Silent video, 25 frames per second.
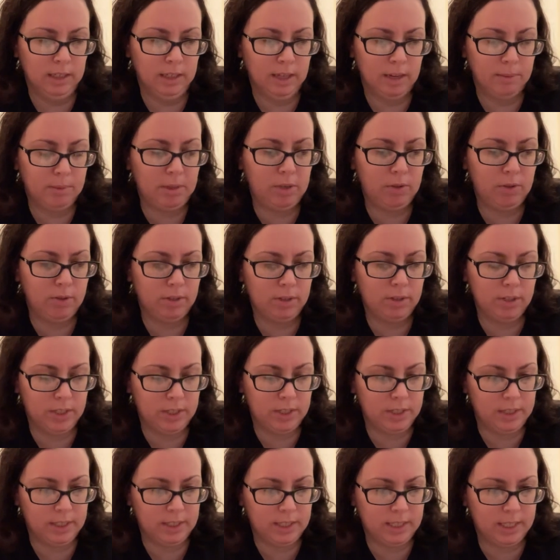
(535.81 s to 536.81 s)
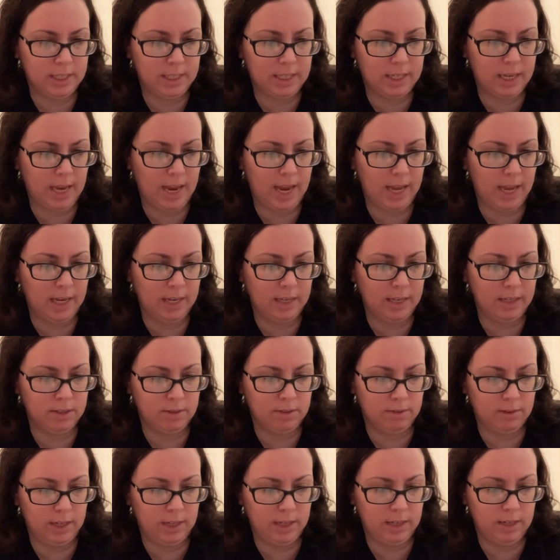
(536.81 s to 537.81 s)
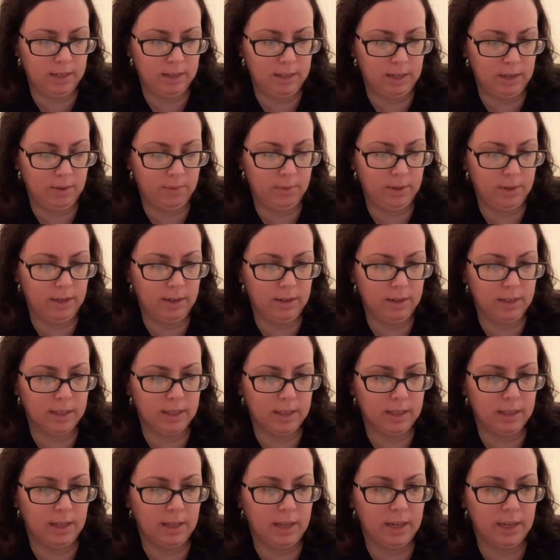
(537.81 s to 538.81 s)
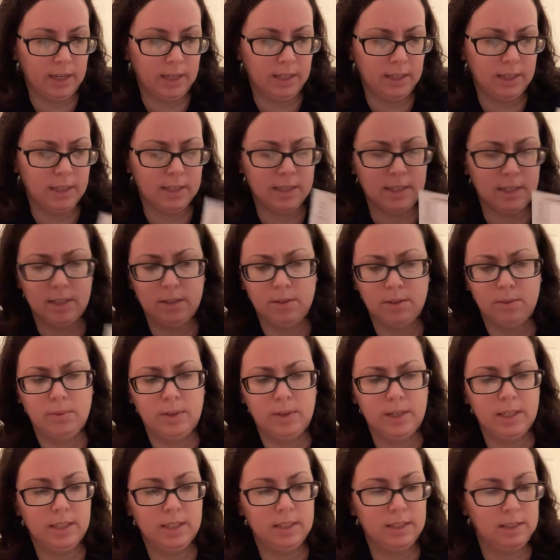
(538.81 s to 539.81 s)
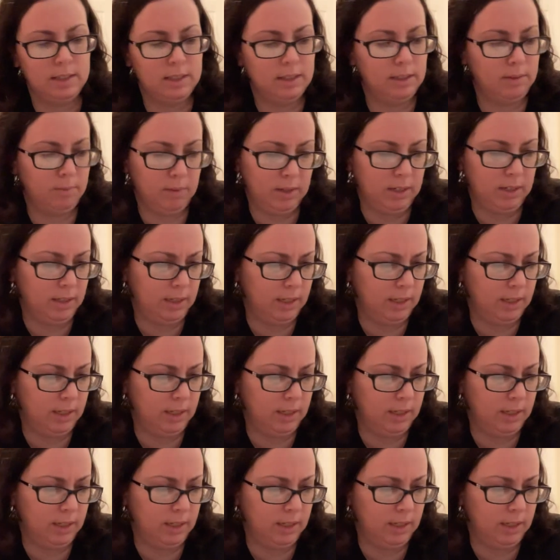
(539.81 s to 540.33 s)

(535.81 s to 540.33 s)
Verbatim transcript: I mean, you could just scan it so they get it that way online, because otherwise, I mean,